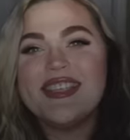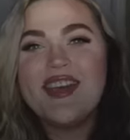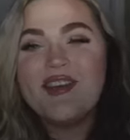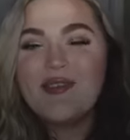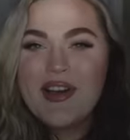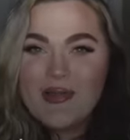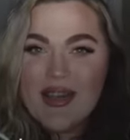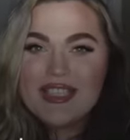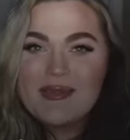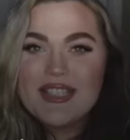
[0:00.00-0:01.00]
If you want to
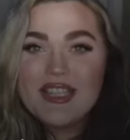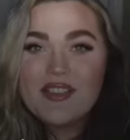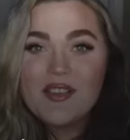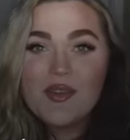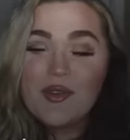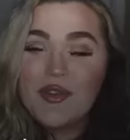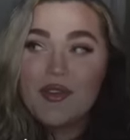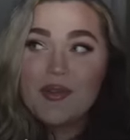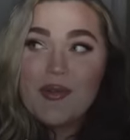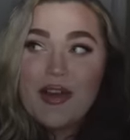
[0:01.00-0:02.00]
join, you can do so by hitting
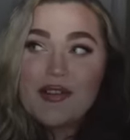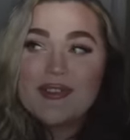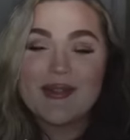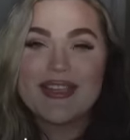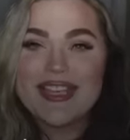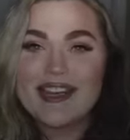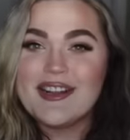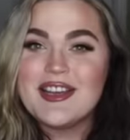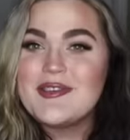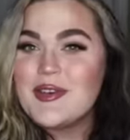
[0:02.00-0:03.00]
that little join button. It
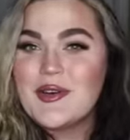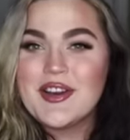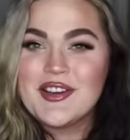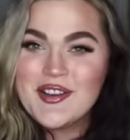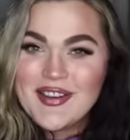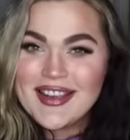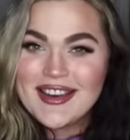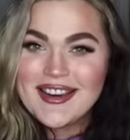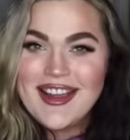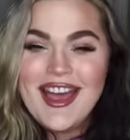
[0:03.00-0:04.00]
should be somewhere around the screen.